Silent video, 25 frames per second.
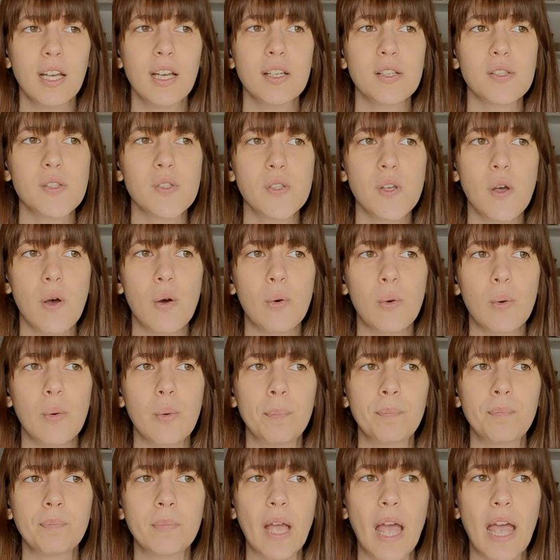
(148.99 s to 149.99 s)

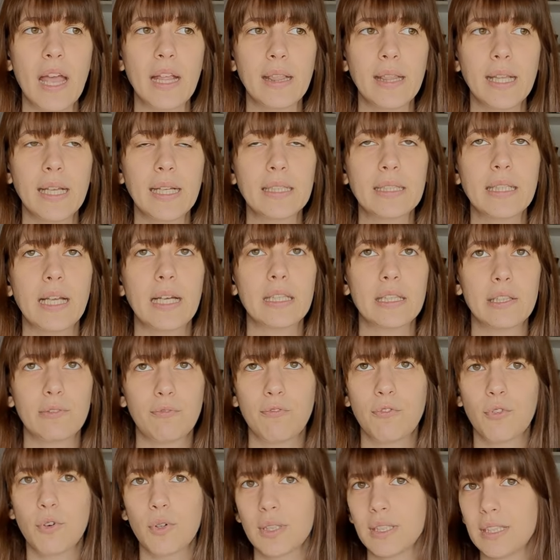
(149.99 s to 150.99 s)
So I think that
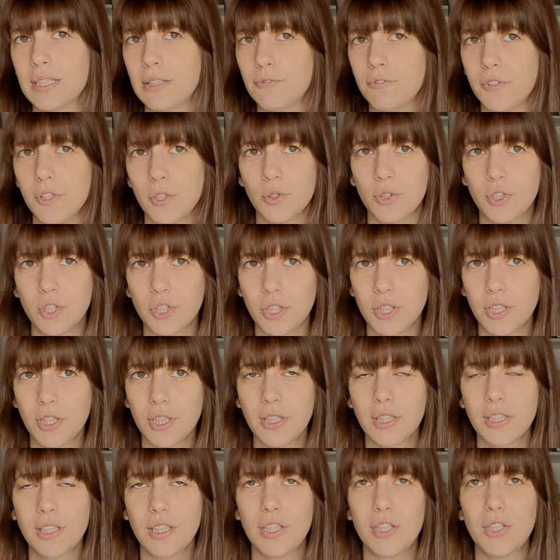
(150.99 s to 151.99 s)
for the
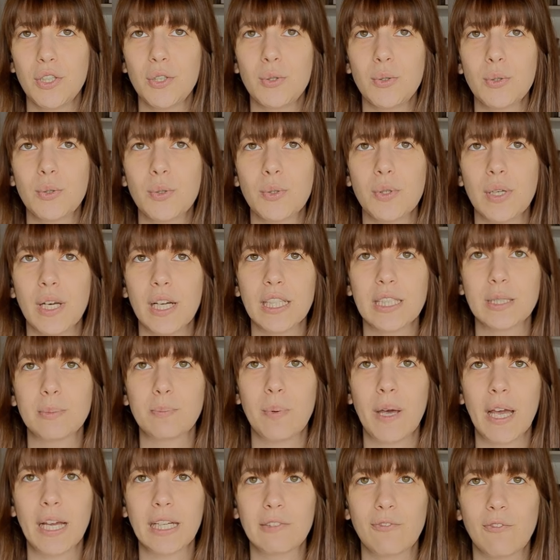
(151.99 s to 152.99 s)
future you could
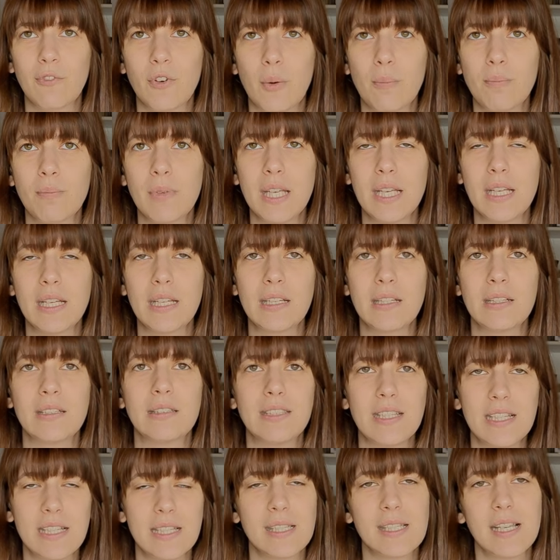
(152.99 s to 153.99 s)
expect from me
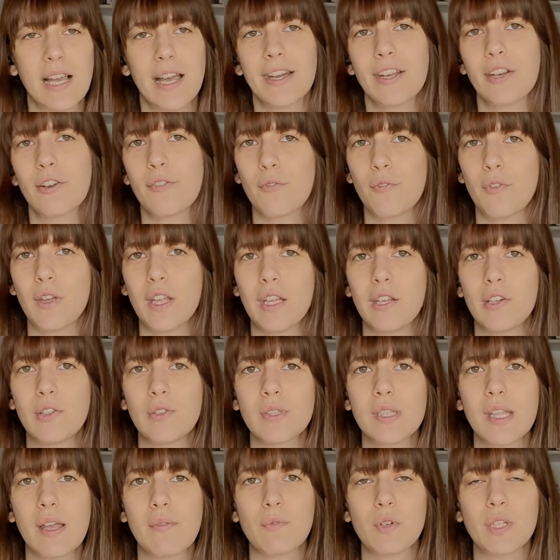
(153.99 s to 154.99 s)
these kind of
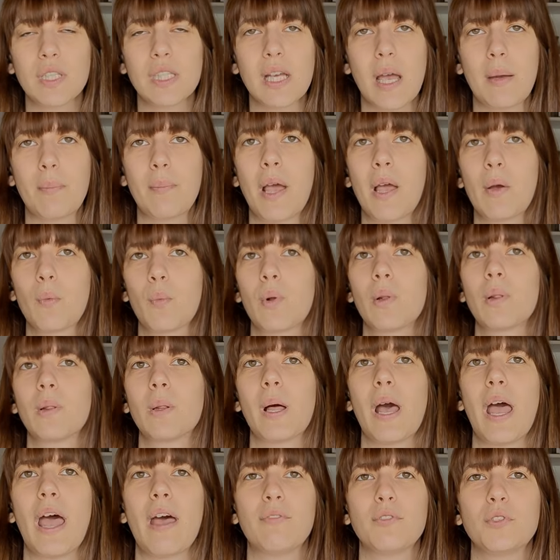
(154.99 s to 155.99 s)
videos every time I will
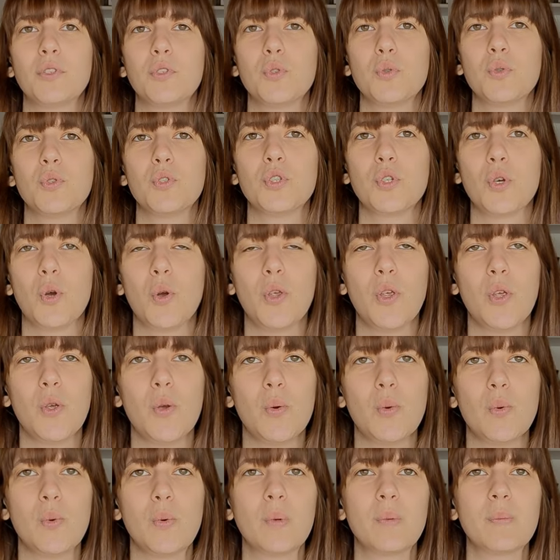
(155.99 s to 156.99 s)
have to show
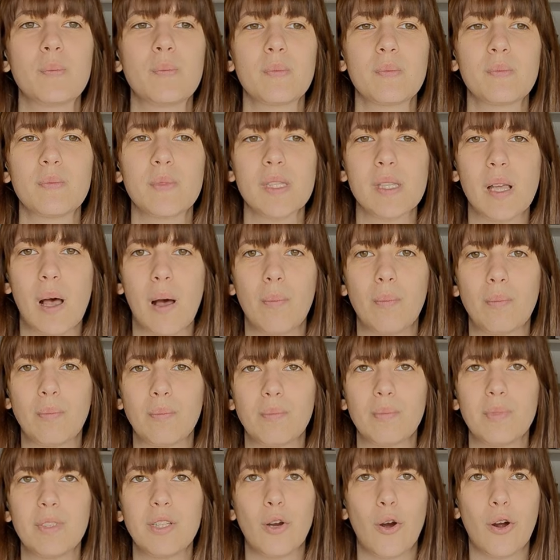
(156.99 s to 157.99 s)
you some
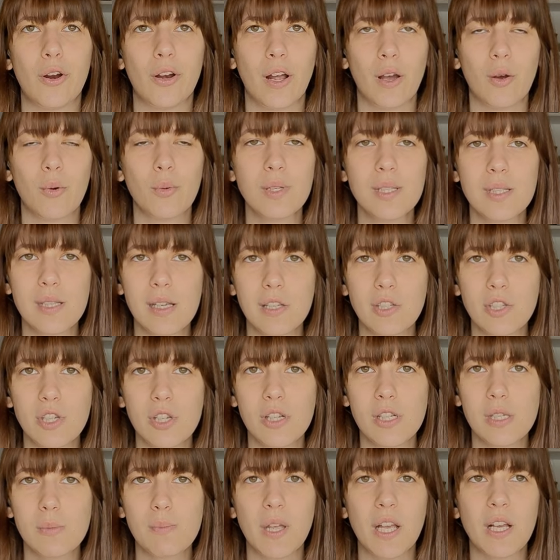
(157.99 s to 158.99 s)
yarn
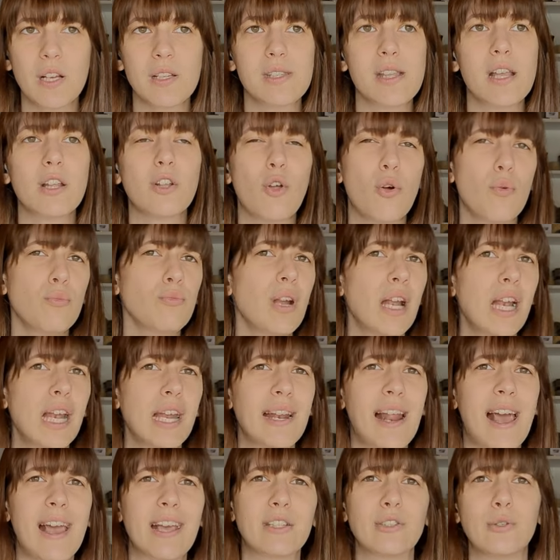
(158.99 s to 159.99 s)
acquisitions, because I don't really
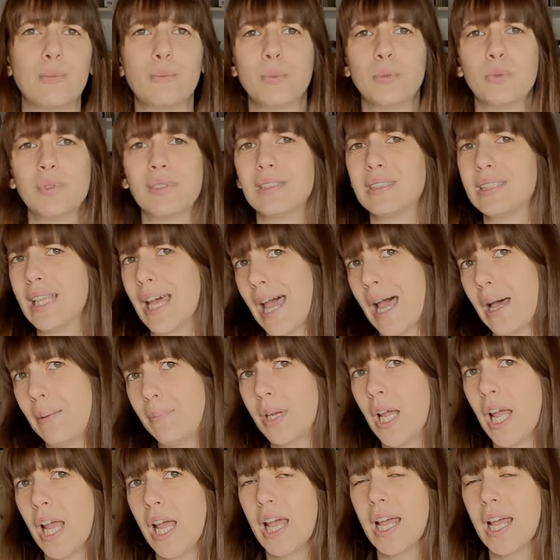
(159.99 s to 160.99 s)
like to put them